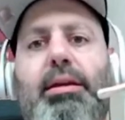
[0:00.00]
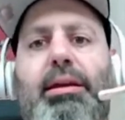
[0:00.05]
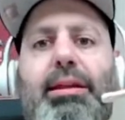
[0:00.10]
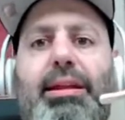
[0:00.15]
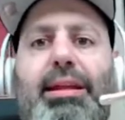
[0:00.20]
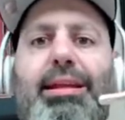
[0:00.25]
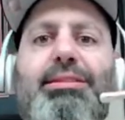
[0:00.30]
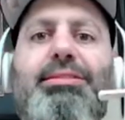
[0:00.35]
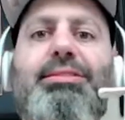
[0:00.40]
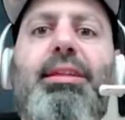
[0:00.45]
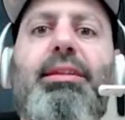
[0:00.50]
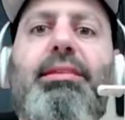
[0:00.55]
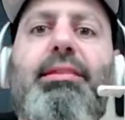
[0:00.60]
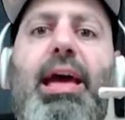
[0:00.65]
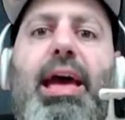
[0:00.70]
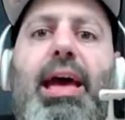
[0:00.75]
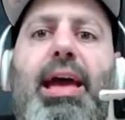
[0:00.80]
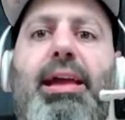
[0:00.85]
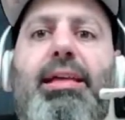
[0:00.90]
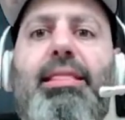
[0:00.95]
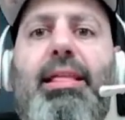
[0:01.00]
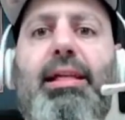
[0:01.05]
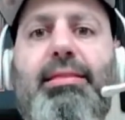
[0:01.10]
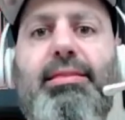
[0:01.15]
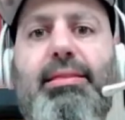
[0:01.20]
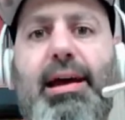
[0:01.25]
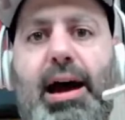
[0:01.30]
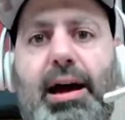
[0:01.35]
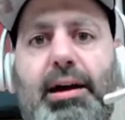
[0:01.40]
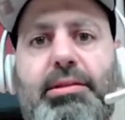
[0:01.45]
It is the day that
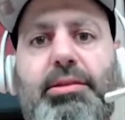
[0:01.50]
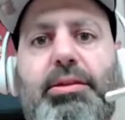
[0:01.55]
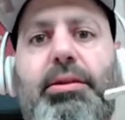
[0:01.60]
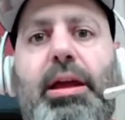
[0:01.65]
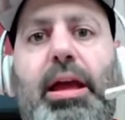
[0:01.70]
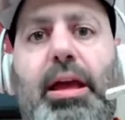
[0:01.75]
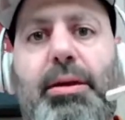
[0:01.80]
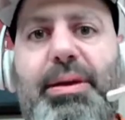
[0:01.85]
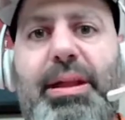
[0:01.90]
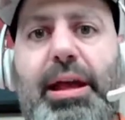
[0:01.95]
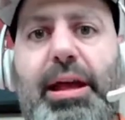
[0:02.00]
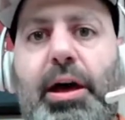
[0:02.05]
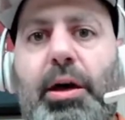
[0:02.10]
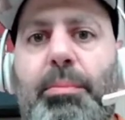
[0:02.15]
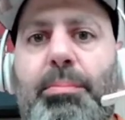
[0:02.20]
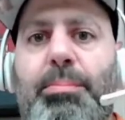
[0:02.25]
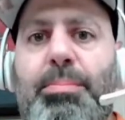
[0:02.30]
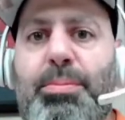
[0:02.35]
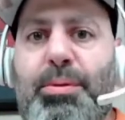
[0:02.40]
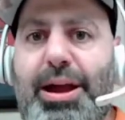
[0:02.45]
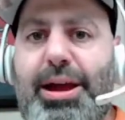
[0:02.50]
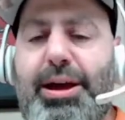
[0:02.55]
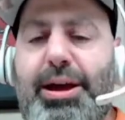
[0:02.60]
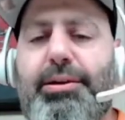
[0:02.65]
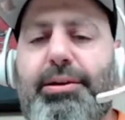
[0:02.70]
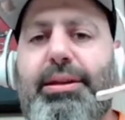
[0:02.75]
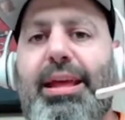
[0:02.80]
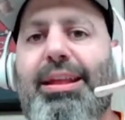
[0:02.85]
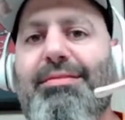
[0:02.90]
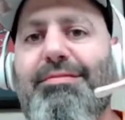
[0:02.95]
Dr. Emmett L.
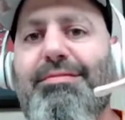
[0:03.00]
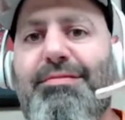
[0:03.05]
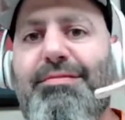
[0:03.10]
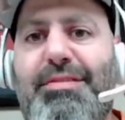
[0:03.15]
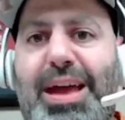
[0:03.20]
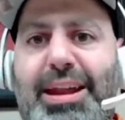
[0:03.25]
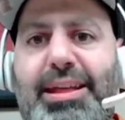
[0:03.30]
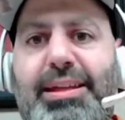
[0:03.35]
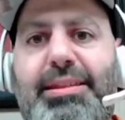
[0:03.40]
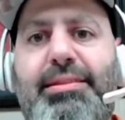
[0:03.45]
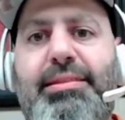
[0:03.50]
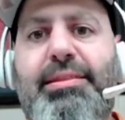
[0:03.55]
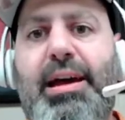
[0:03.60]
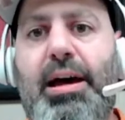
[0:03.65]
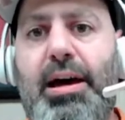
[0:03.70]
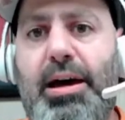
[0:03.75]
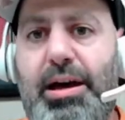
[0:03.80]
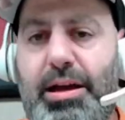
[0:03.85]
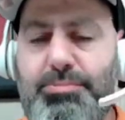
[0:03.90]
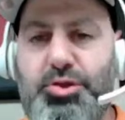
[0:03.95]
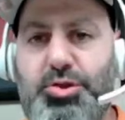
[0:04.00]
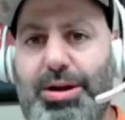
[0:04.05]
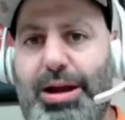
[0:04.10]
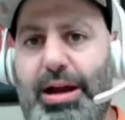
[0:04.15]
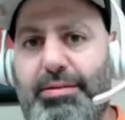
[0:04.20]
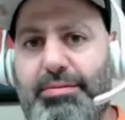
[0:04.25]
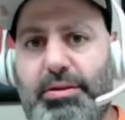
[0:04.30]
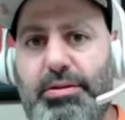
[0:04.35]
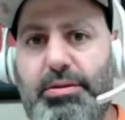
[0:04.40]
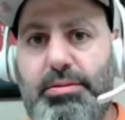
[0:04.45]
Brown invented time
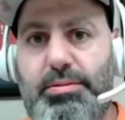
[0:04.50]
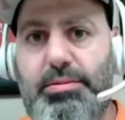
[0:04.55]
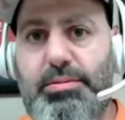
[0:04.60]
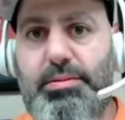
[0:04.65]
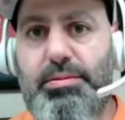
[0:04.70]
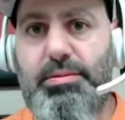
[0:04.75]
travel.